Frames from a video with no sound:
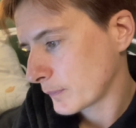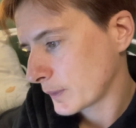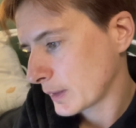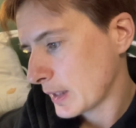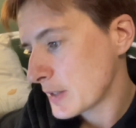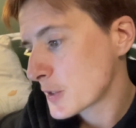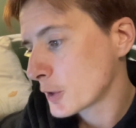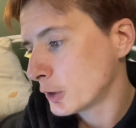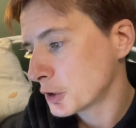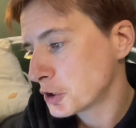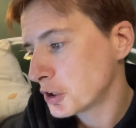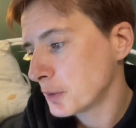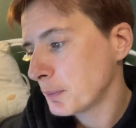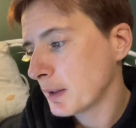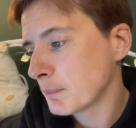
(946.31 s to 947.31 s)
Is
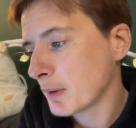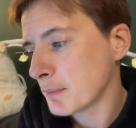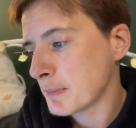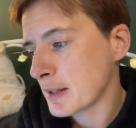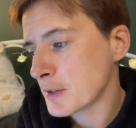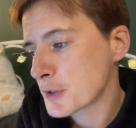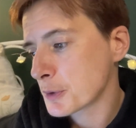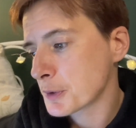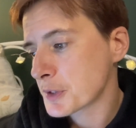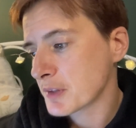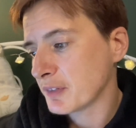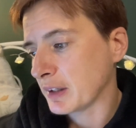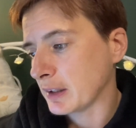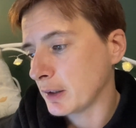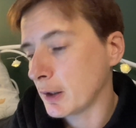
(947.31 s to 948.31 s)
costuming my main source of
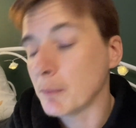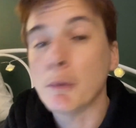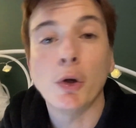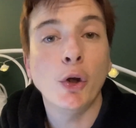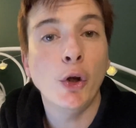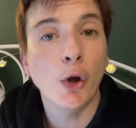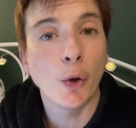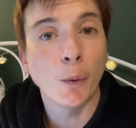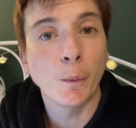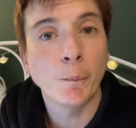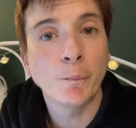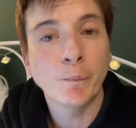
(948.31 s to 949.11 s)
income? No.